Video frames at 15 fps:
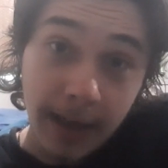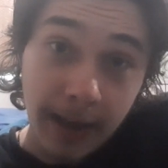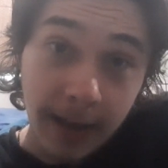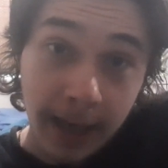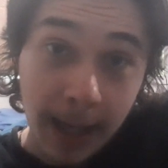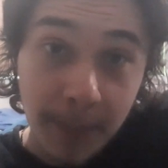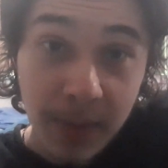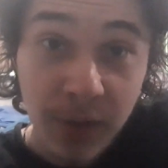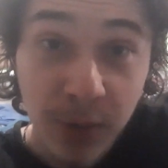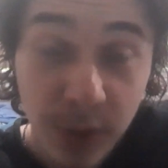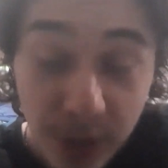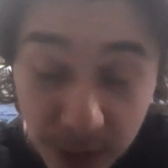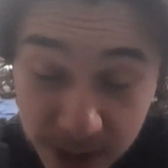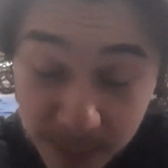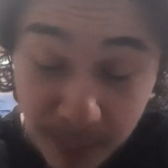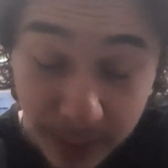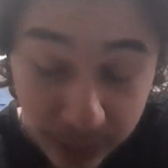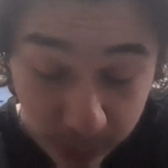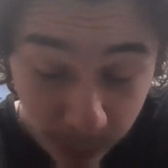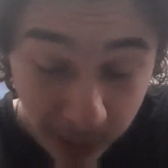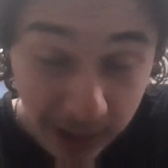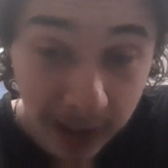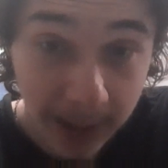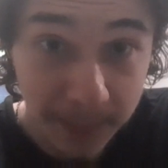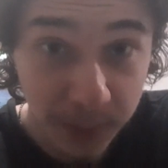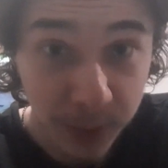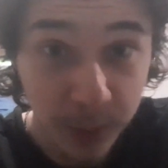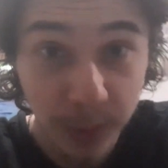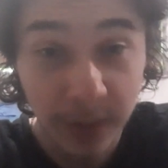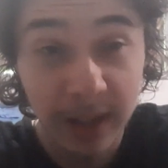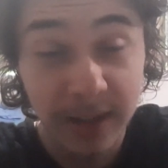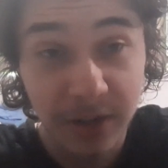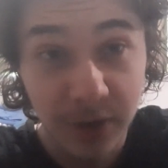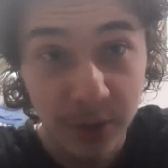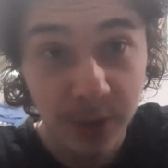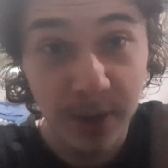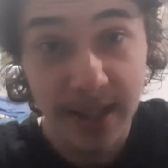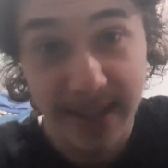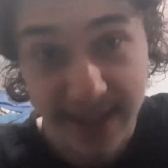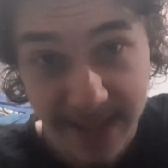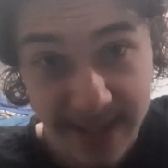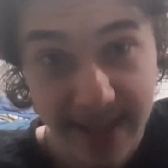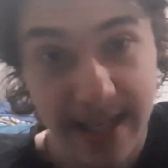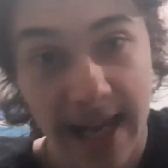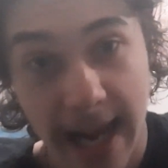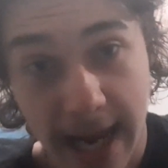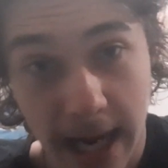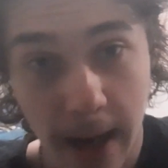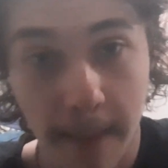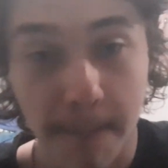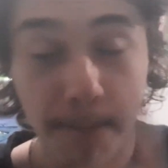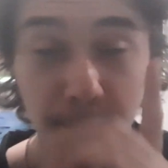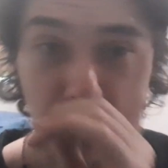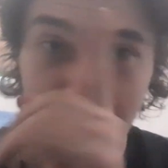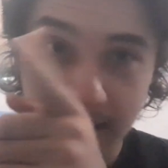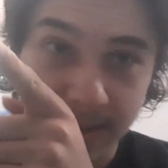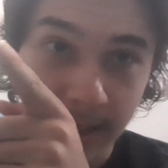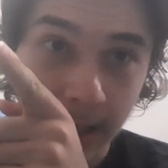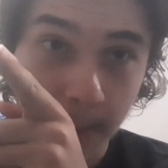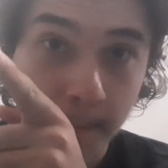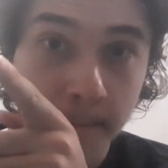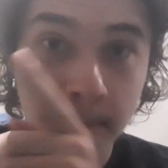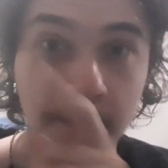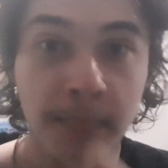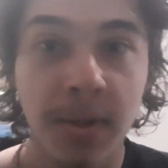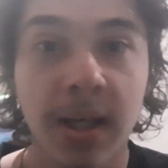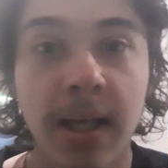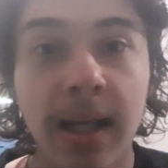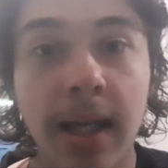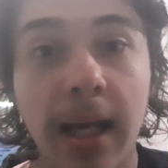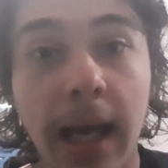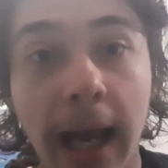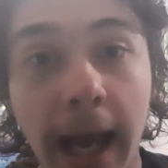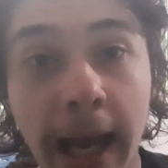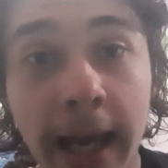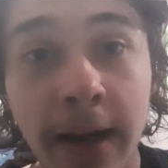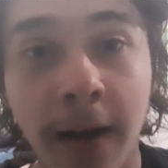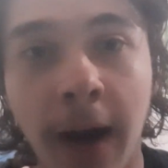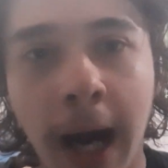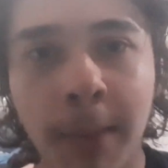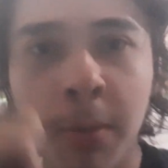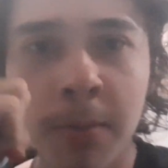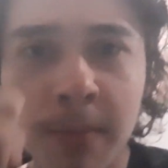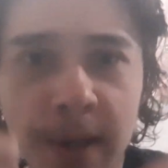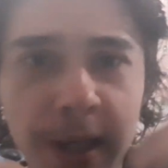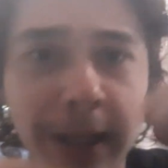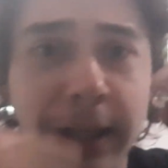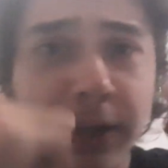Happy New Year's, by the way. I'm recording this New Year's Day, my time, and I'm making a